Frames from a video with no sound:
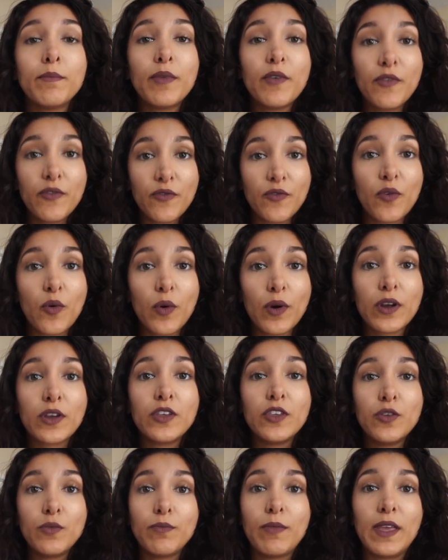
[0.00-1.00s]
before
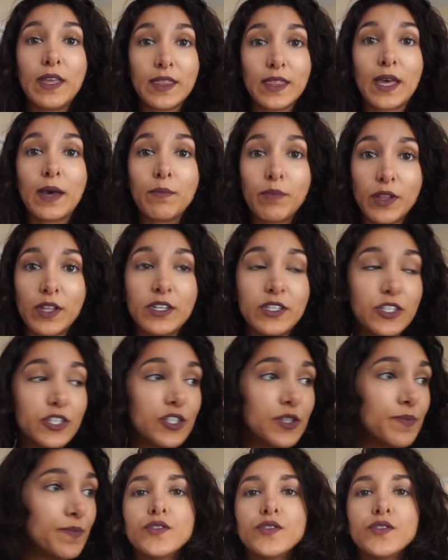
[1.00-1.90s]
you make that plunge.